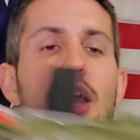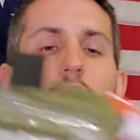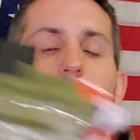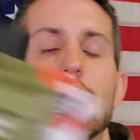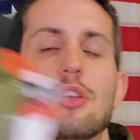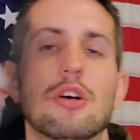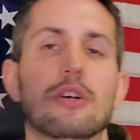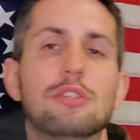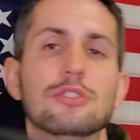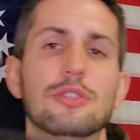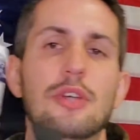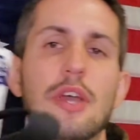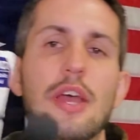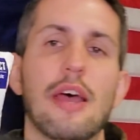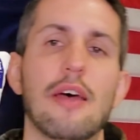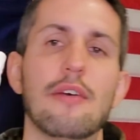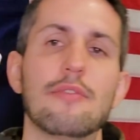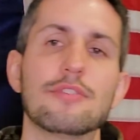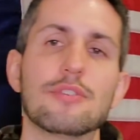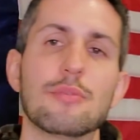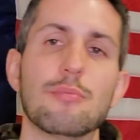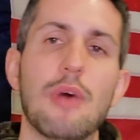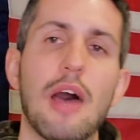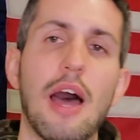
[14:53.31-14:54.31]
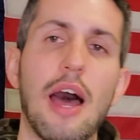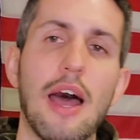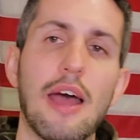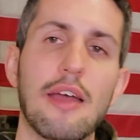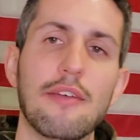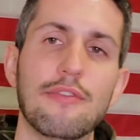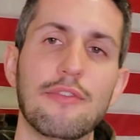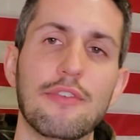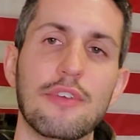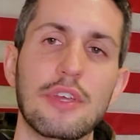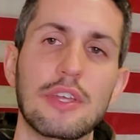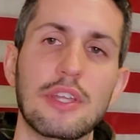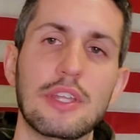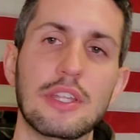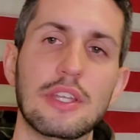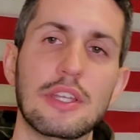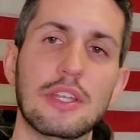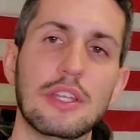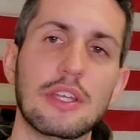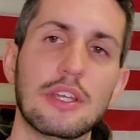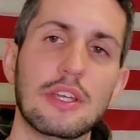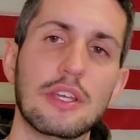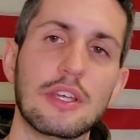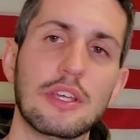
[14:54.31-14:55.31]
You also have some high
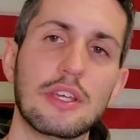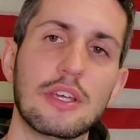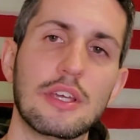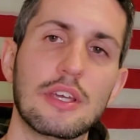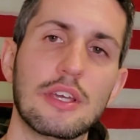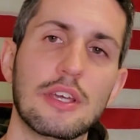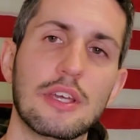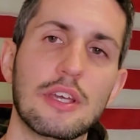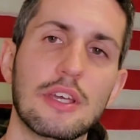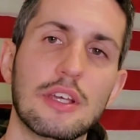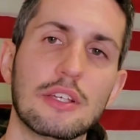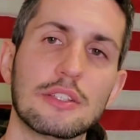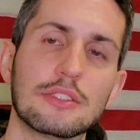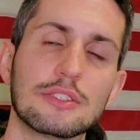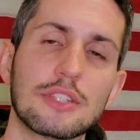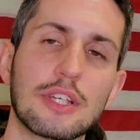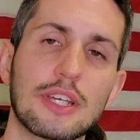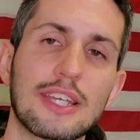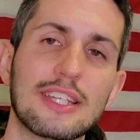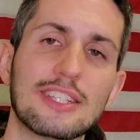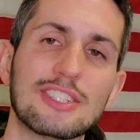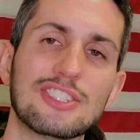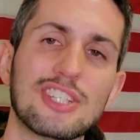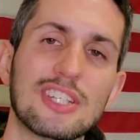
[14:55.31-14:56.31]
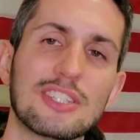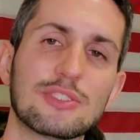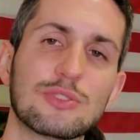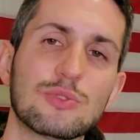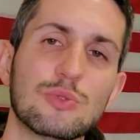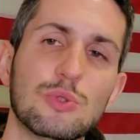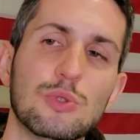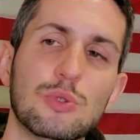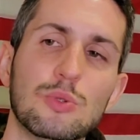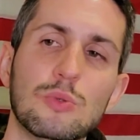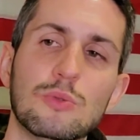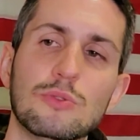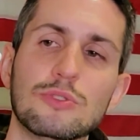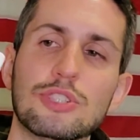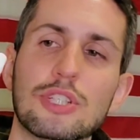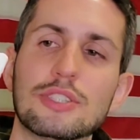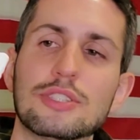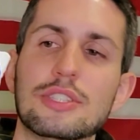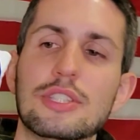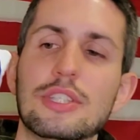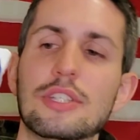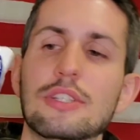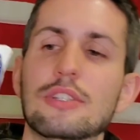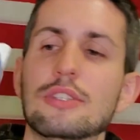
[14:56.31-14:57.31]
fin sucking chest wound
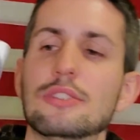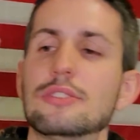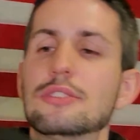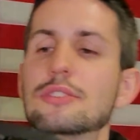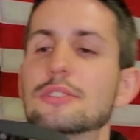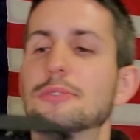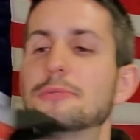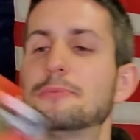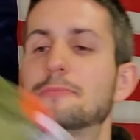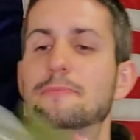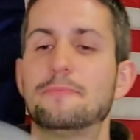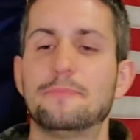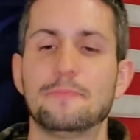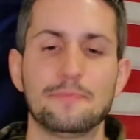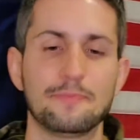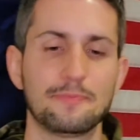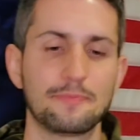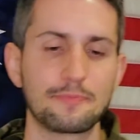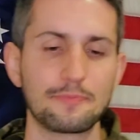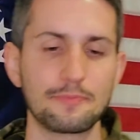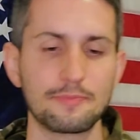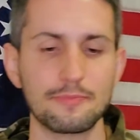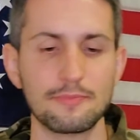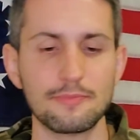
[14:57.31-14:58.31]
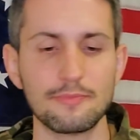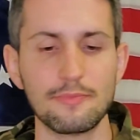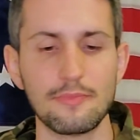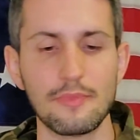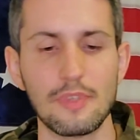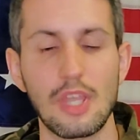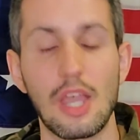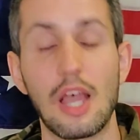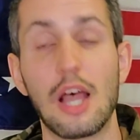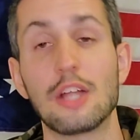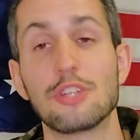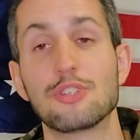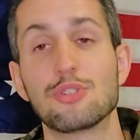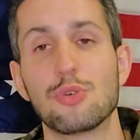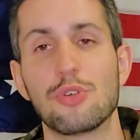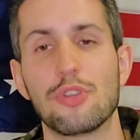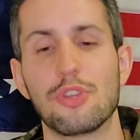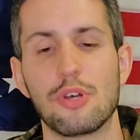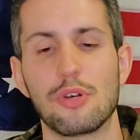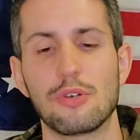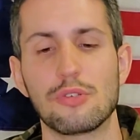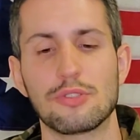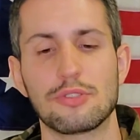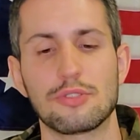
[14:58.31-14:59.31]
chest seals. 2 of
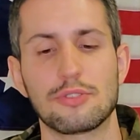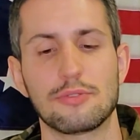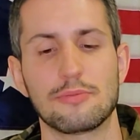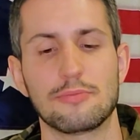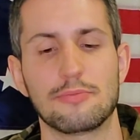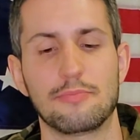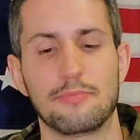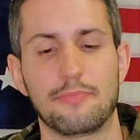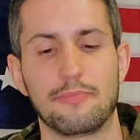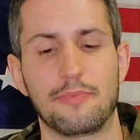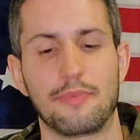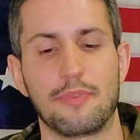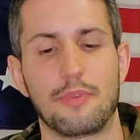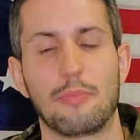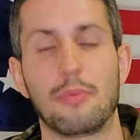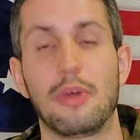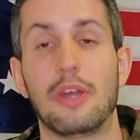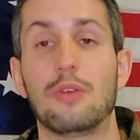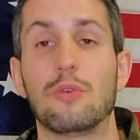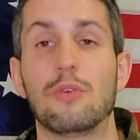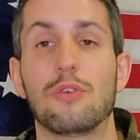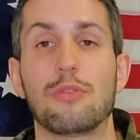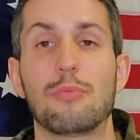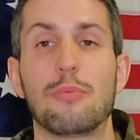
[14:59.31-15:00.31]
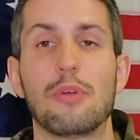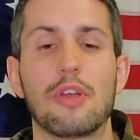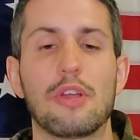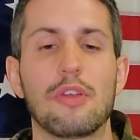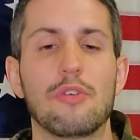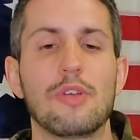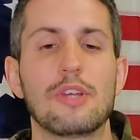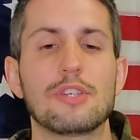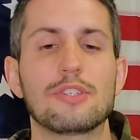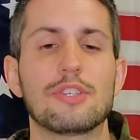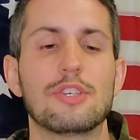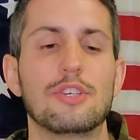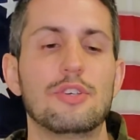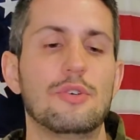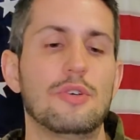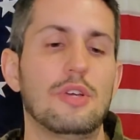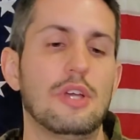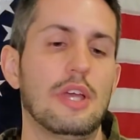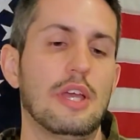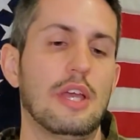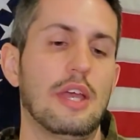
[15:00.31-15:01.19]
those by North American Rescue.